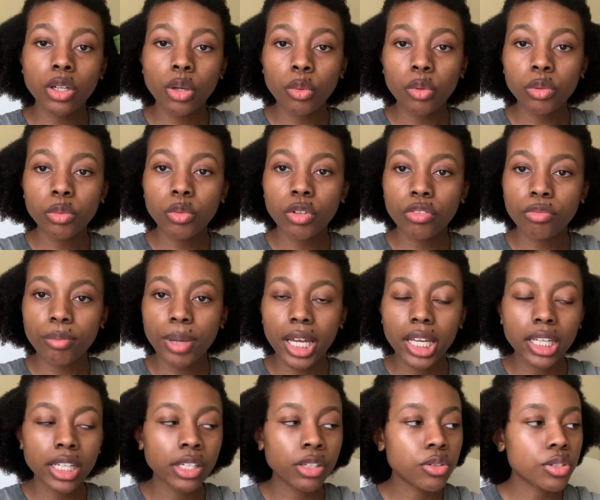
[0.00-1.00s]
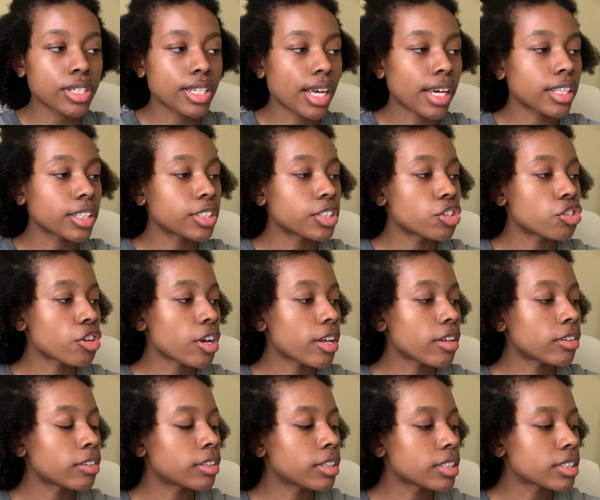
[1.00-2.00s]
go in with my Ego Styler
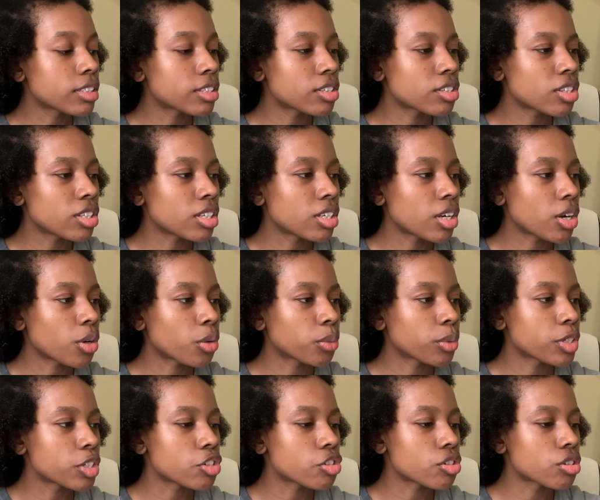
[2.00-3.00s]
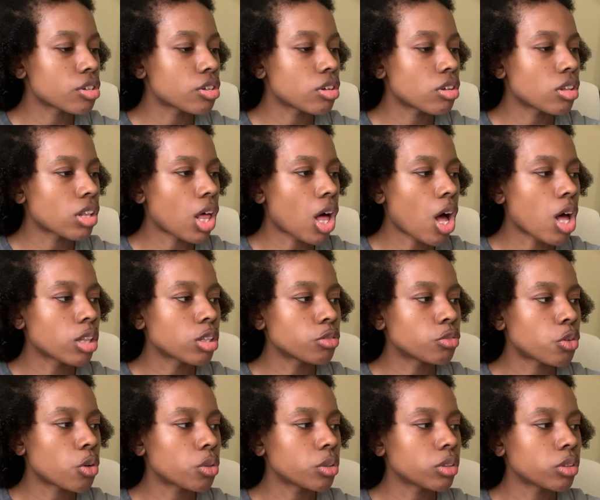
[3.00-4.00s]
gel. This is the original olive
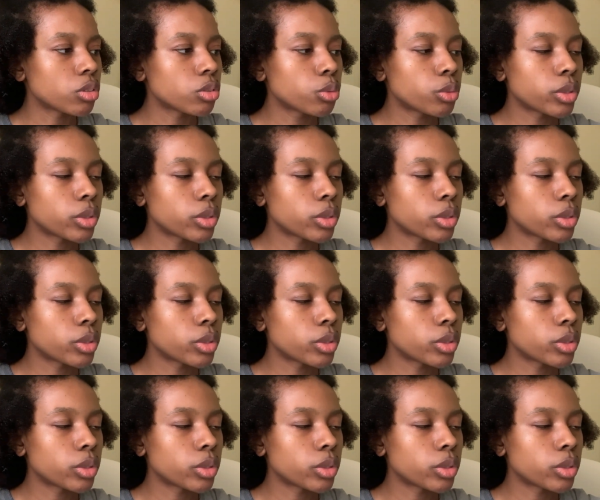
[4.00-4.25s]
oiled